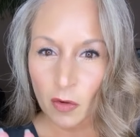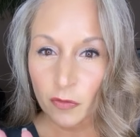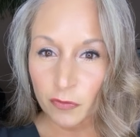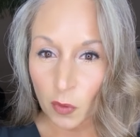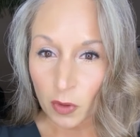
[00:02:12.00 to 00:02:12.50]

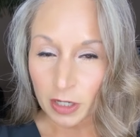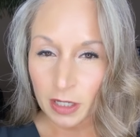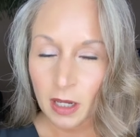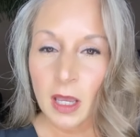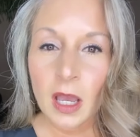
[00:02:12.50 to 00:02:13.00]
4,
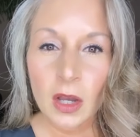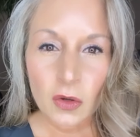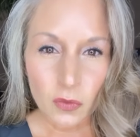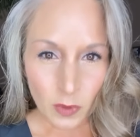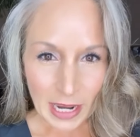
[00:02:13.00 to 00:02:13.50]

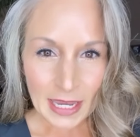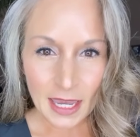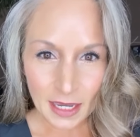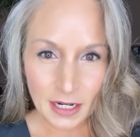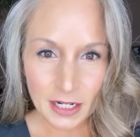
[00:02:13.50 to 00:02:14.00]
gray
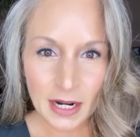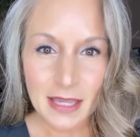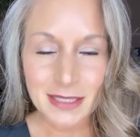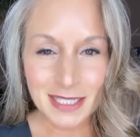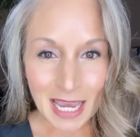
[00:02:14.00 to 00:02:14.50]
hair
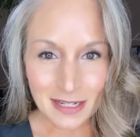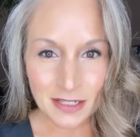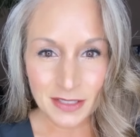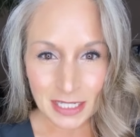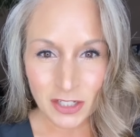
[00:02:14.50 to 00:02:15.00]
has a
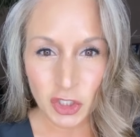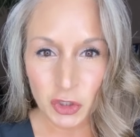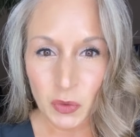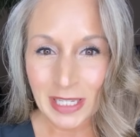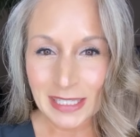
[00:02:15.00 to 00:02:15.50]
tendency
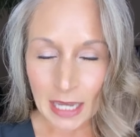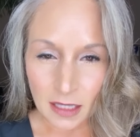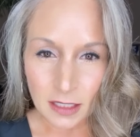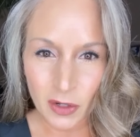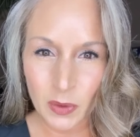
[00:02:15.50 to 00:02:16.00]
to
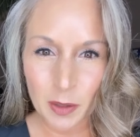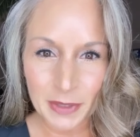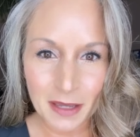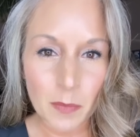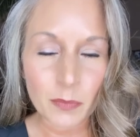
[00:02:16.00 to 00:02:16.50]
yellow or
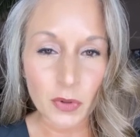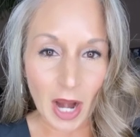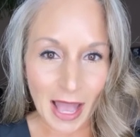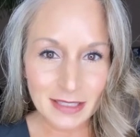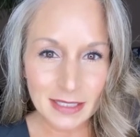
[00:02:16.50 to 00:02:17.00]
become
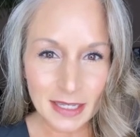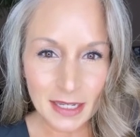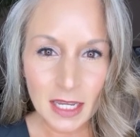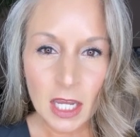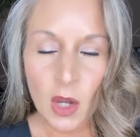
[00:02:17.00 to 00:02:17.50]
brassy
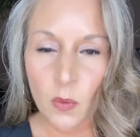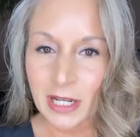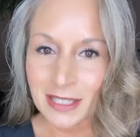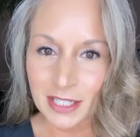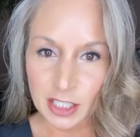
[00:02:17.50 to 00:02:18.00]

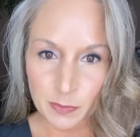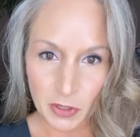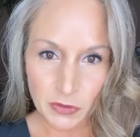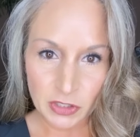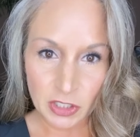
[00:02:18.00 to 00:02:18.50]
when it's
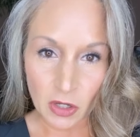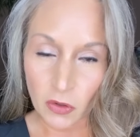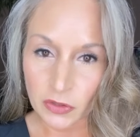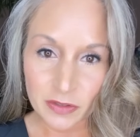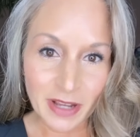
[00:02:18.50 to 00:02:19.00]
exposed to
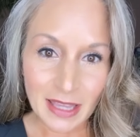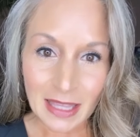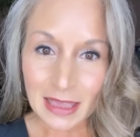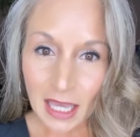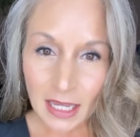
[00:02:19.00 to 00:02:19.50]

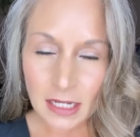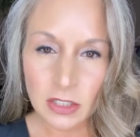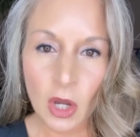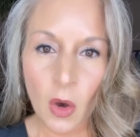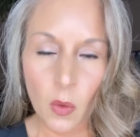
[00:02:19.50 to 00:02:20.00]
ultraviolet
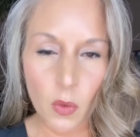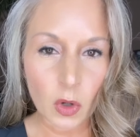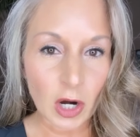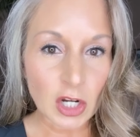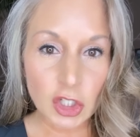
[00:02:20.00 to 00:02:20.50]
light
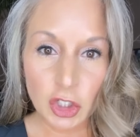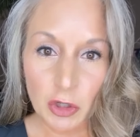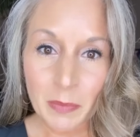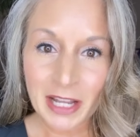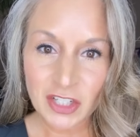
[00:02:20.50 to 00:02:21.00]
or
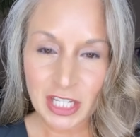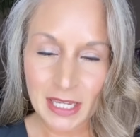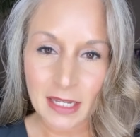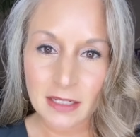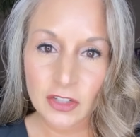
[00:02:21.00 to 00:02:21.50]
too much
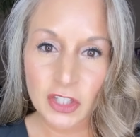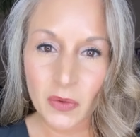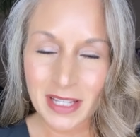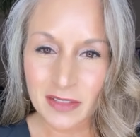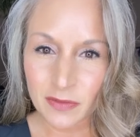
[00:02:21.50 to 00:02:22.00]
heat.
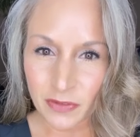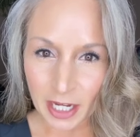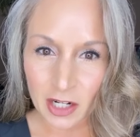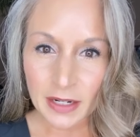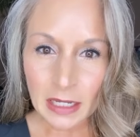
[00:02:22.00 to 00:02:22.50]
So it's
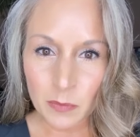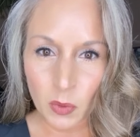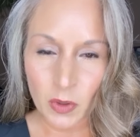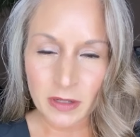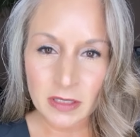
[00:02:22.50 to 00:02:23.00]
very
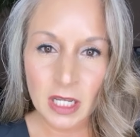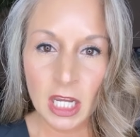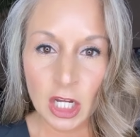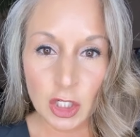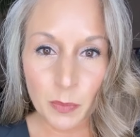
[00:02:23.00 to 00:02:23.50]
important
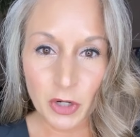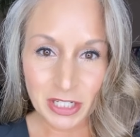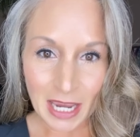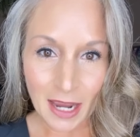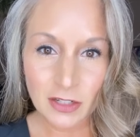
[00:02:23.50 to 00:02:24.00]
to
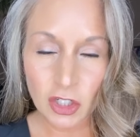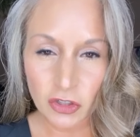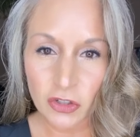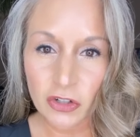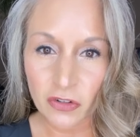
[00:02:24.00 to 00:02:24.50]
protect
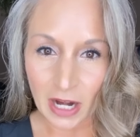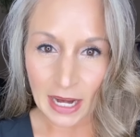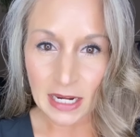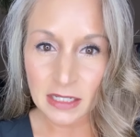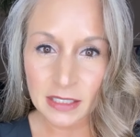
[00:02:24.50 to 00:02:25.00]
your
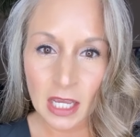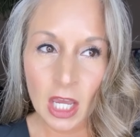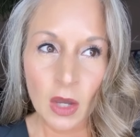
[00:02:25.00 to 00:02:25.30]
grays,